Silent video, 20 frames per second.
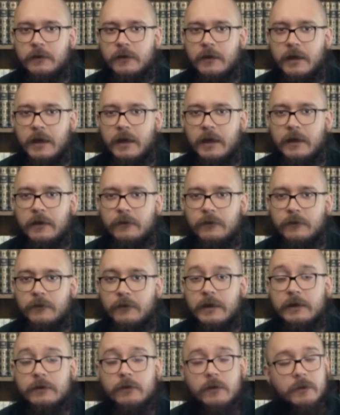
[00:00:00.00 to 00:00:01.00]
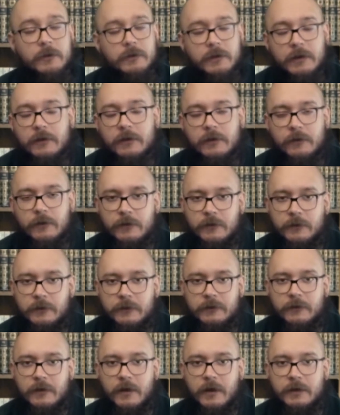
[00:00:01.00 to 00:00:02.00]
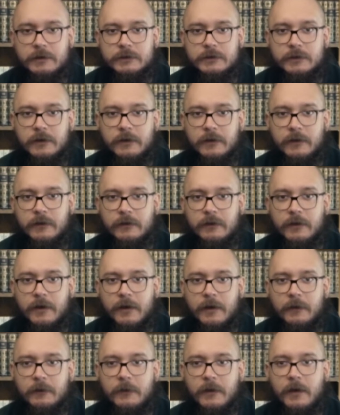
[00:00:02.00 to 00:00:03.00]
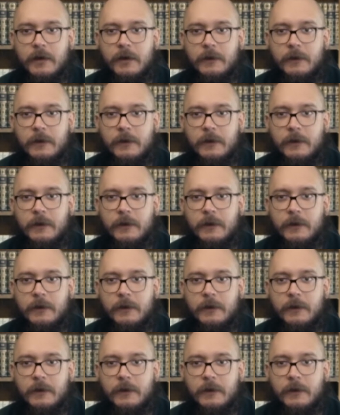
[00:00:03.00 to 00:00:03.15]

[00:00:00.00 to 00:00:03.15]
And that's what we're dealing with in massage a lot of the time,